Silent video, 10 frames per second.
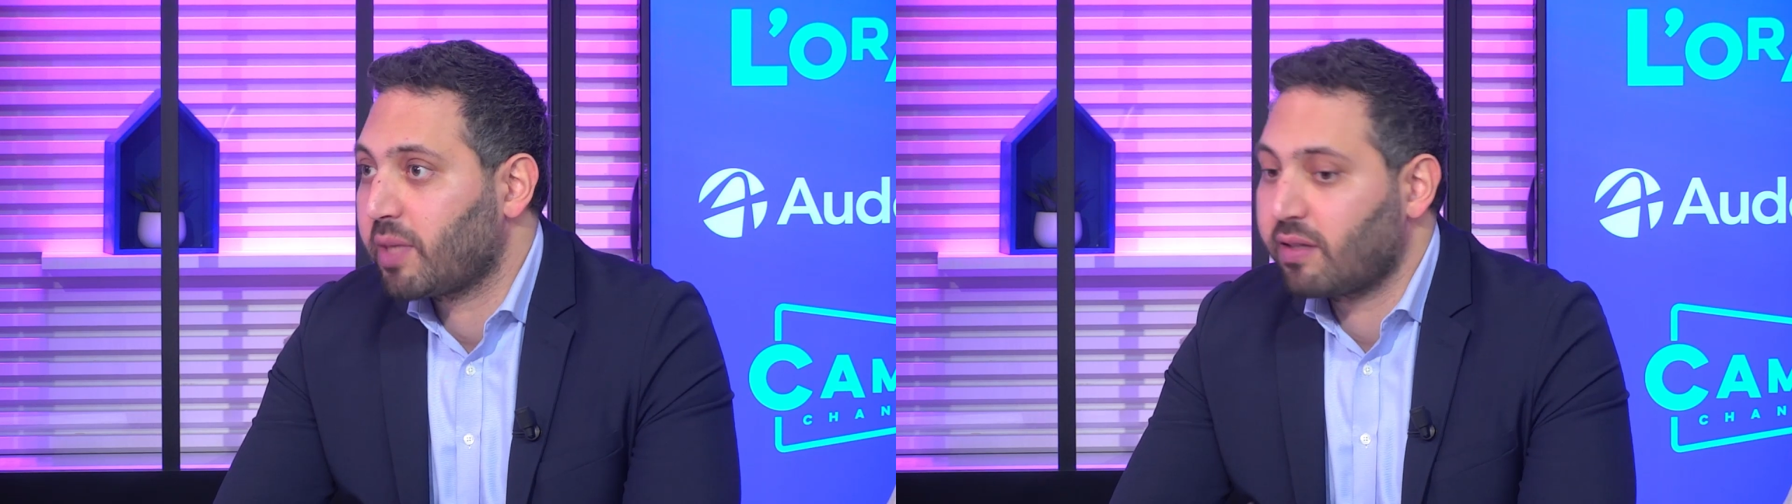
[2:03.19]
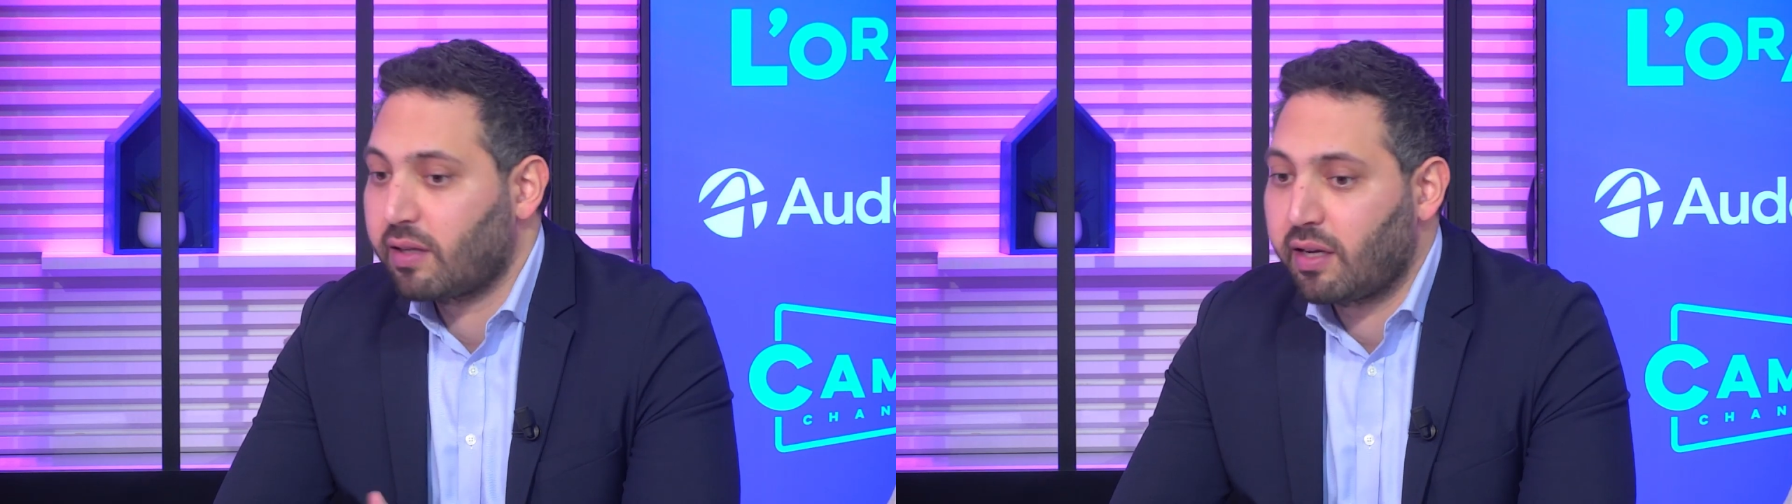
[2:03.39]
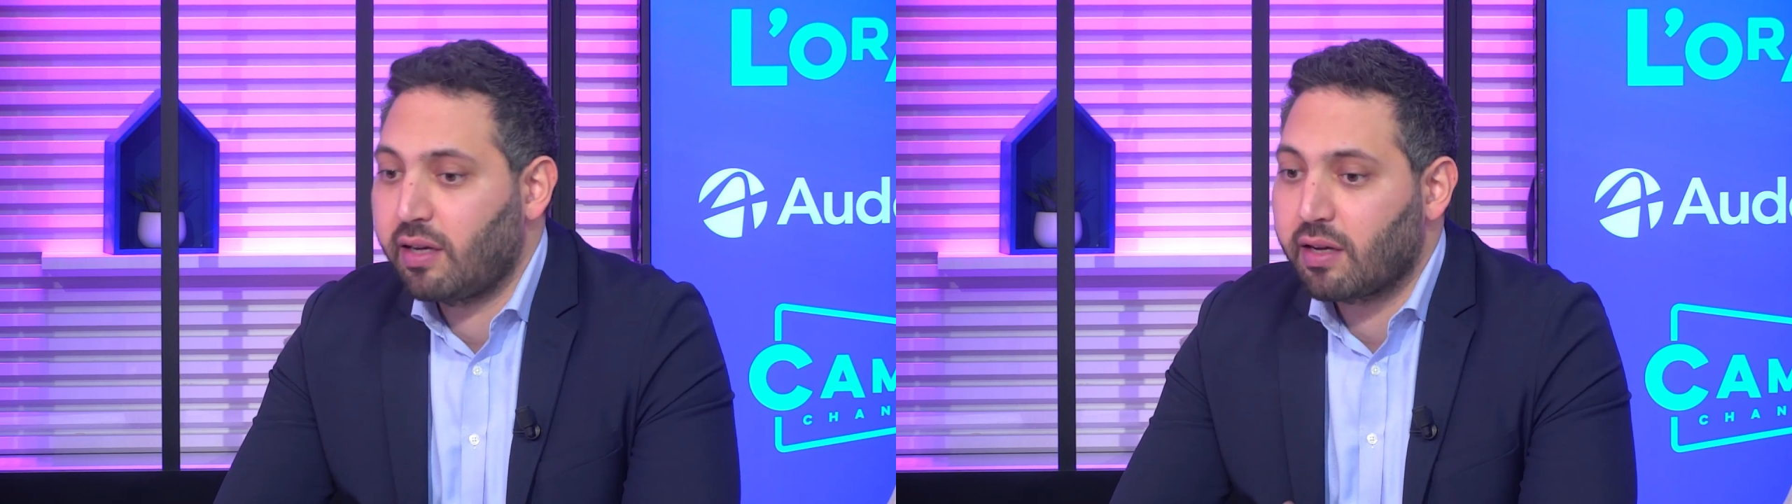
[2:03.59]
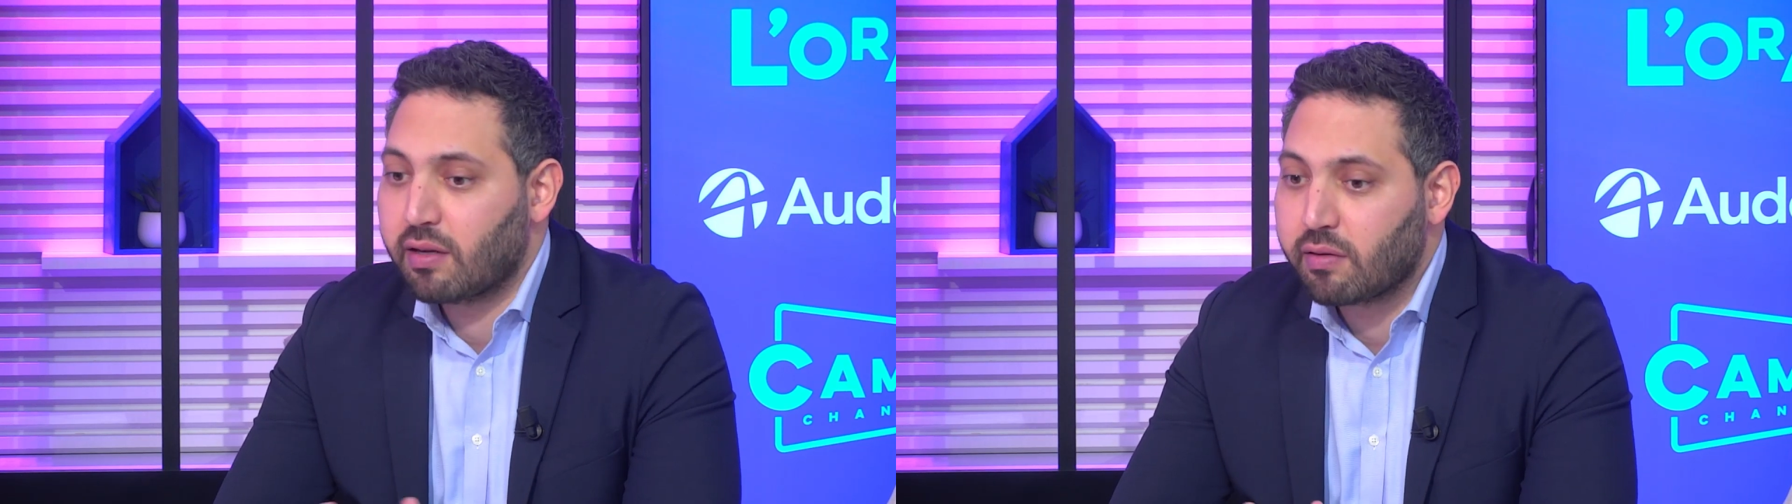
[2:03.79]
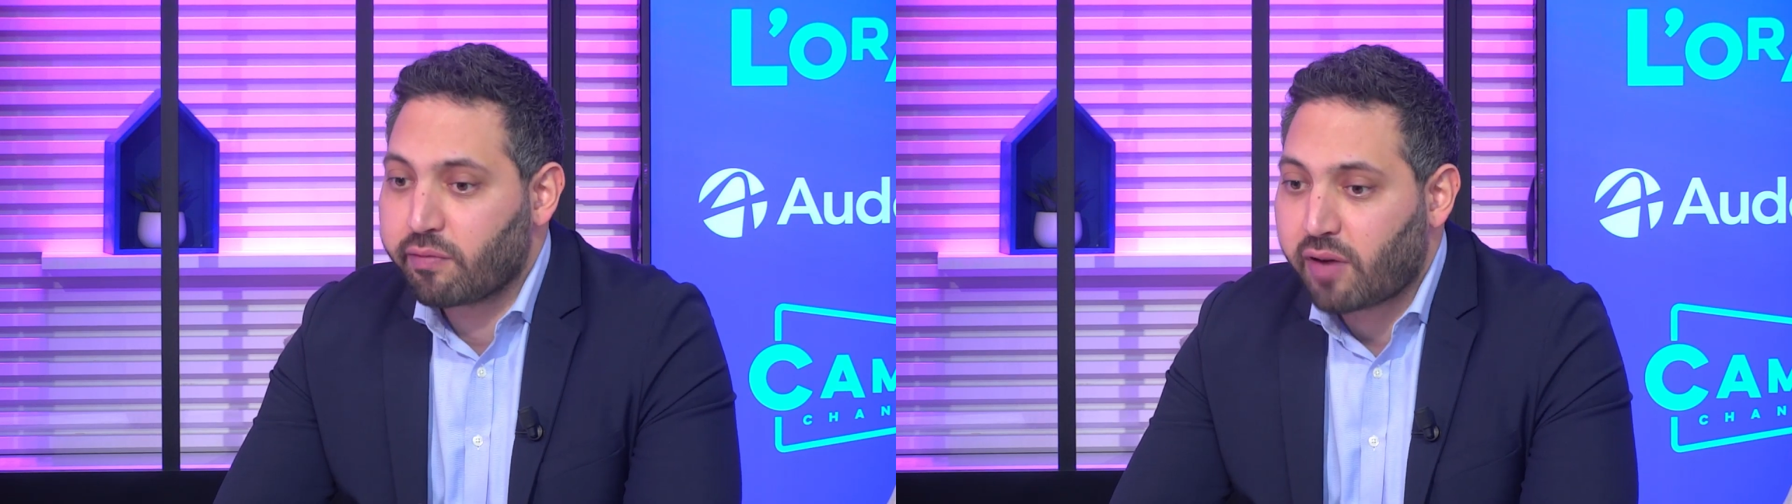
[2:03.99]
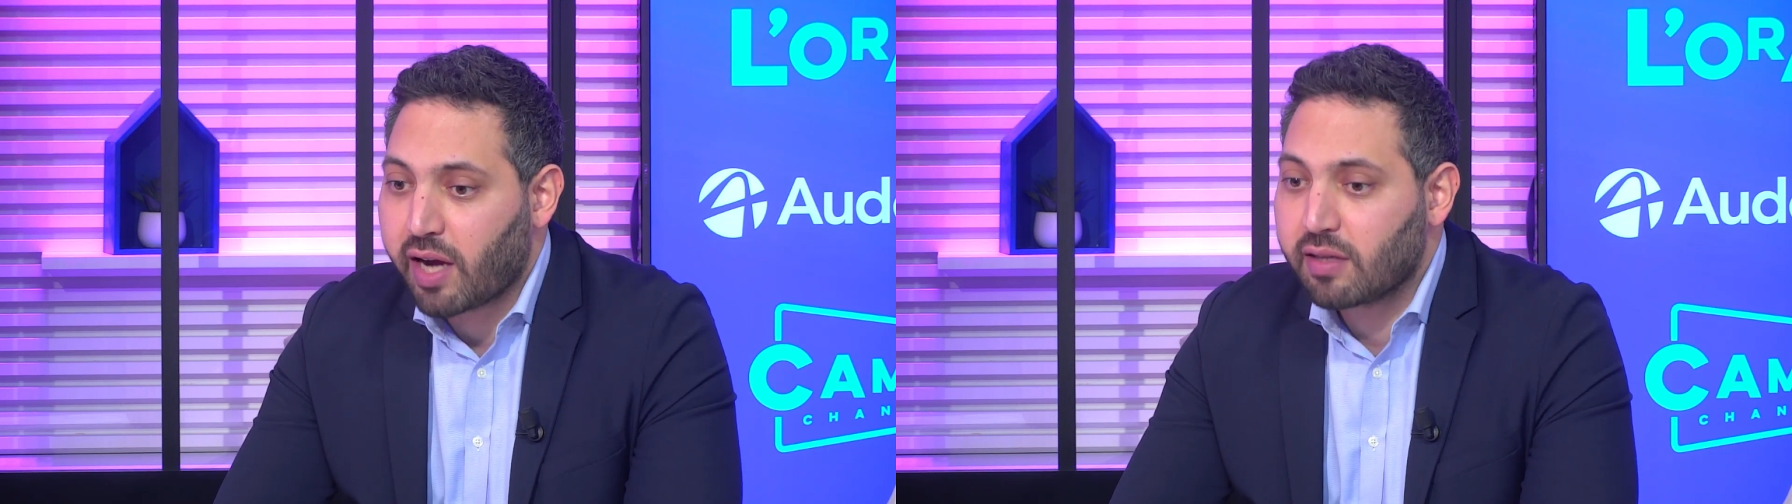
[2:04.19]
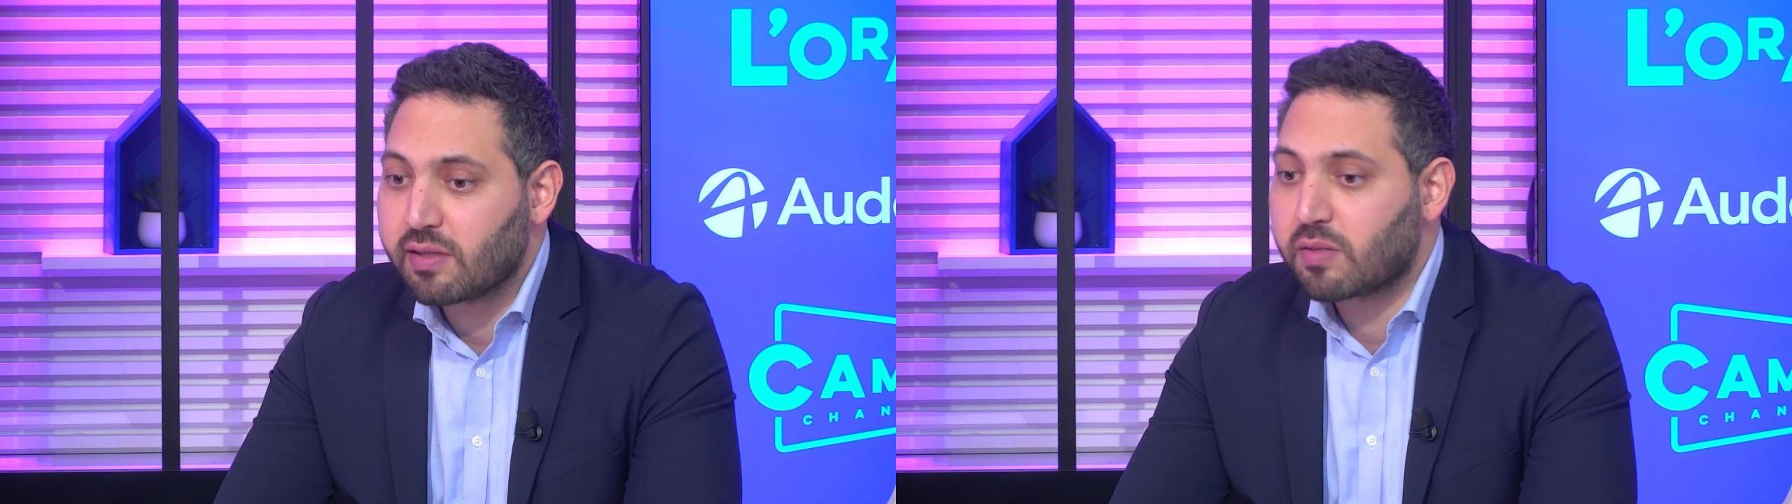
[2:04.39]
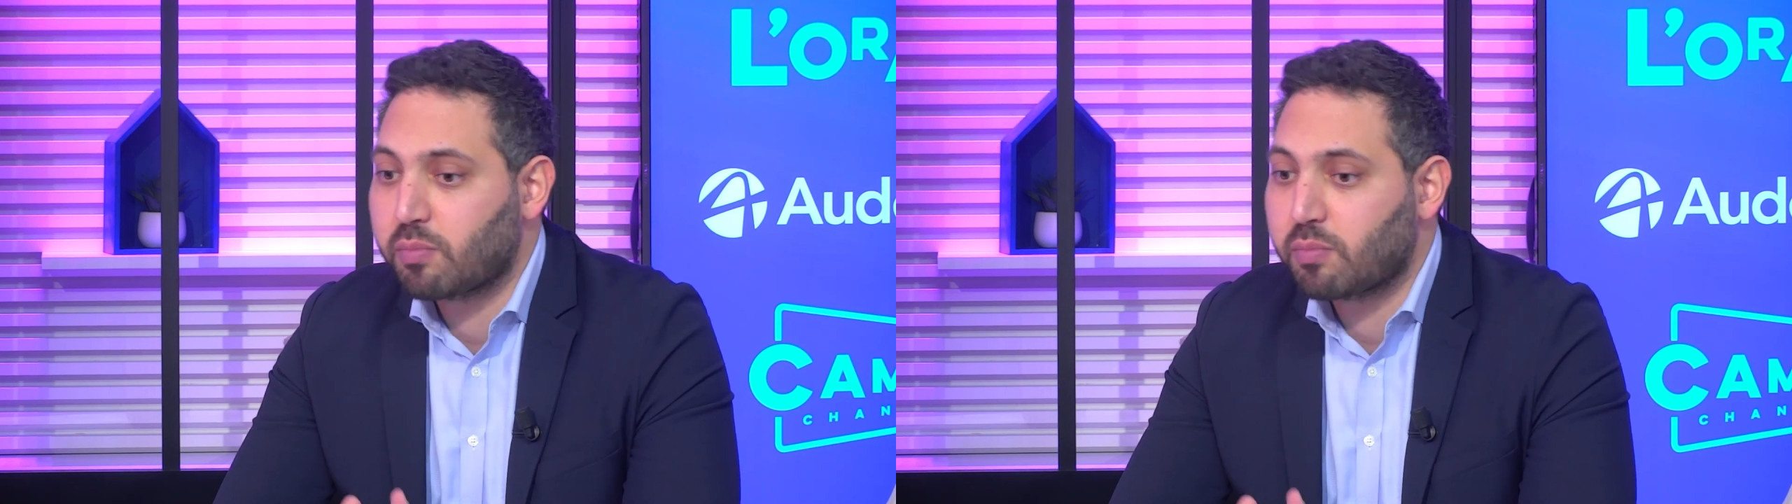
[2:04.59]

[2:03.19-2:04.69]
a degree in finance,